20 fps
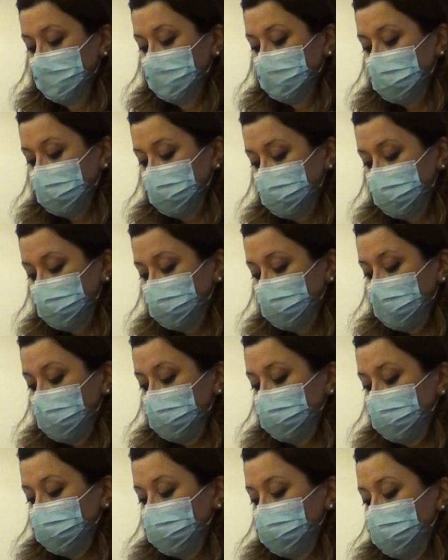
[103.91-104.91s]
Climate
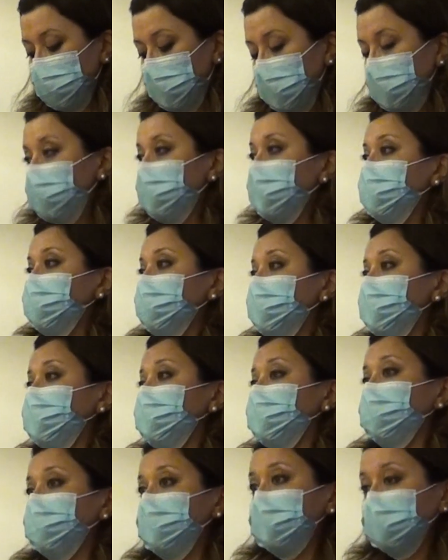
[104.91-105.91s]
change, water
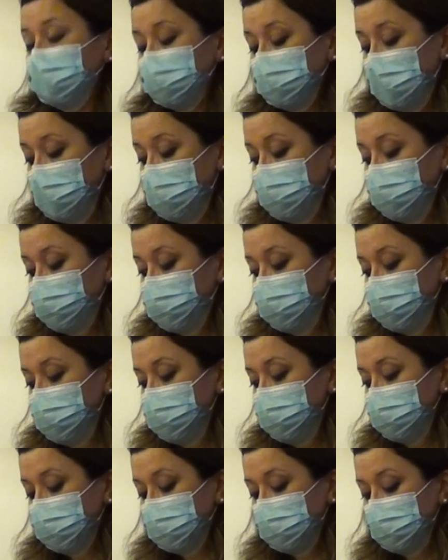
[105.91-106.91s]
resources
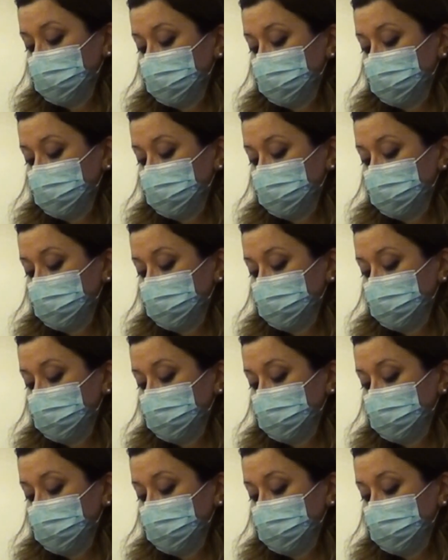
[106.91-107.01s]
mismanagement,